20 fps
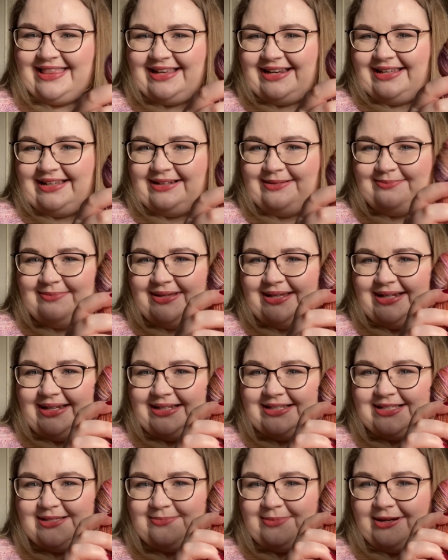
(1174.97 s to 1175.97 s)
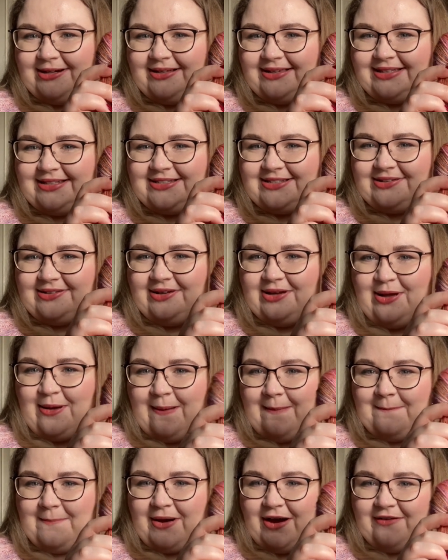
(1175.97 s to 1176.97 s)
and the little mini is sparkly too.
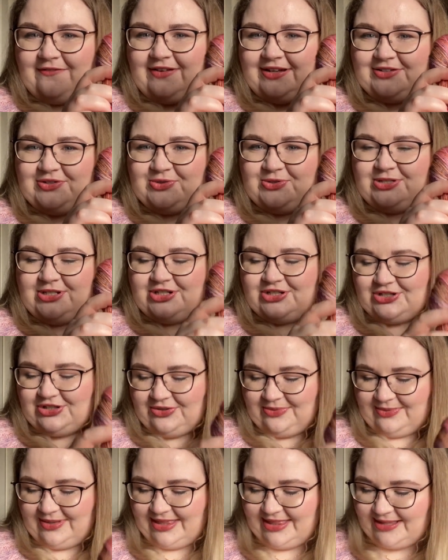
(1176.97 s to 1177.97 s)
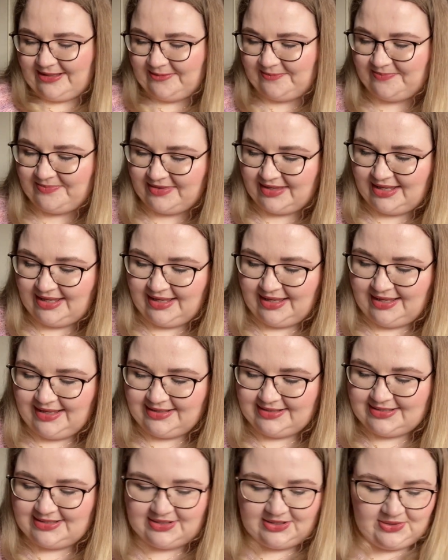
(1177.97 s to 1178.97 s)
Perfect orange to go with it.
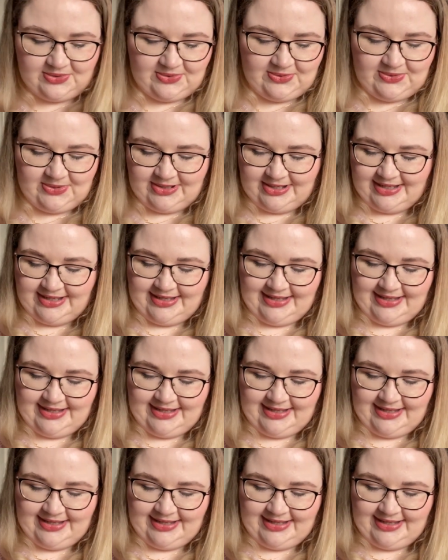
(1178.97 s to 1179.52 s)
So